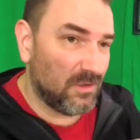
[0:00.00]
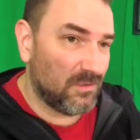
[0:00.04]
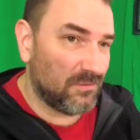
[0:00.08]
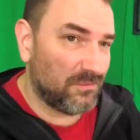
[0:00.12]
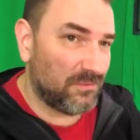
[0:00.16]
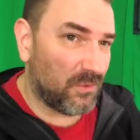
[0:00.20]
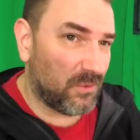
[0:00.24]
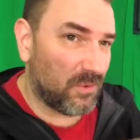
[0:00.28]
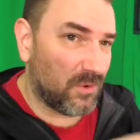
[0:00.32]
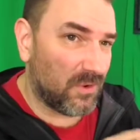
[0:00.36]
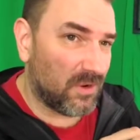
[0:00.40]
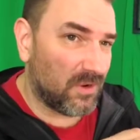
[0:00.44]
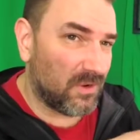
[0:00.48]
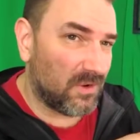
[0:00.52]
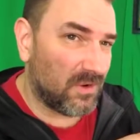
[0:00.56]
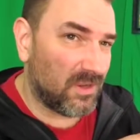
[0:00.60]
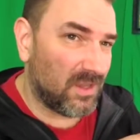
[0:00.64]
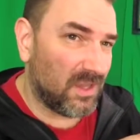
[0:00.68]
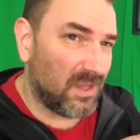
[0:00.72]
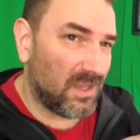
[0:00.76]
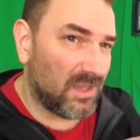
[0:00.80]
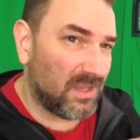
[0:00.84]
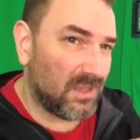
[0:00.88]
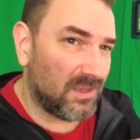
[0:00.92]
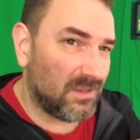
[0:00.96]

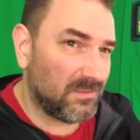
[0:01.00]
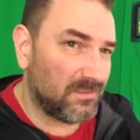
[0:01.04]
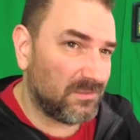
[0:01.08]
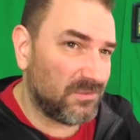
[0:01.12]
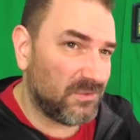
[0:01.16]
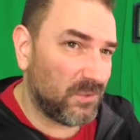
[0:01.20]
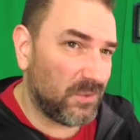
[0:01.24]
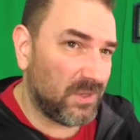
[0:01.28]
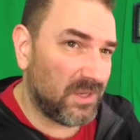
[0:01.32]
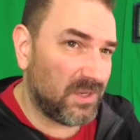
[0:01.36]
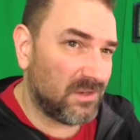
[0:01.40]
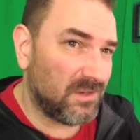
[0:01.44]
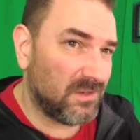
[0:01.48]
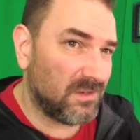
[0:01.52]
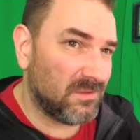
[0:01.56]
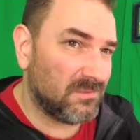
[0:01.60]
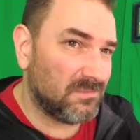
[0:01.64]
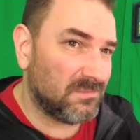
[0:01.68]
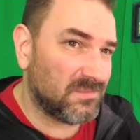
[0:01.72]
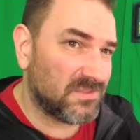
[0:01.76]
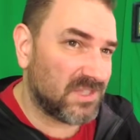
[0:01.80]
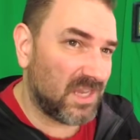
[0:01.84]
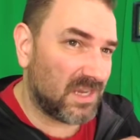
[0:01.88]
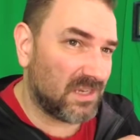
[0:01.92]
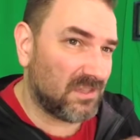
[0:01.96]
for
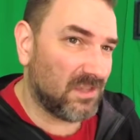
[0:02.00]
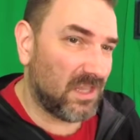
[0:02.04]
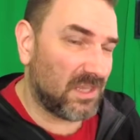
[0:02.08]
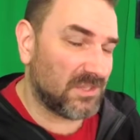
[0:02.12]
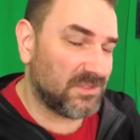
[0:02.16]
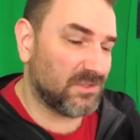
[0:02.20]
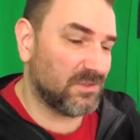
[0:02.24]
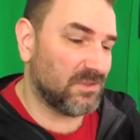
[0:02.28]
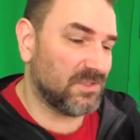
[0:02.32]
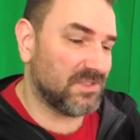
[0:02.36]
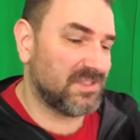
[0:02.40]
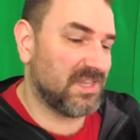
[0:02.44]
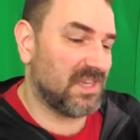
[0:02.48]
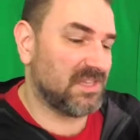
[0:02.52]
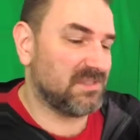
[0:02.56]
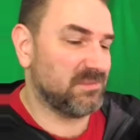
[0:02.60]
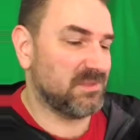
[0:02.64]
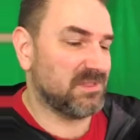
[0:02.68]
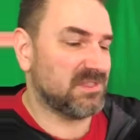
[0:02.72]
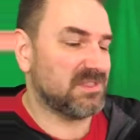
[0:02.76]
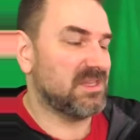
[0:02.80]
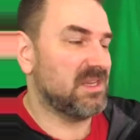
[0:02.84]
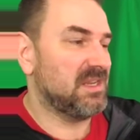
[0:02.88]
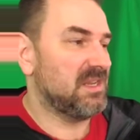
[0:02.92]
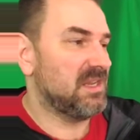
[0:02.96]
doing psychological
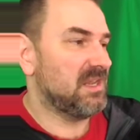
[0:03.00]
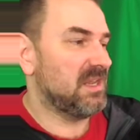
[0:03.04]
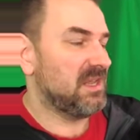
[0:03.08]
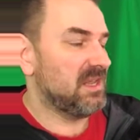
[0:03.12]
assessments.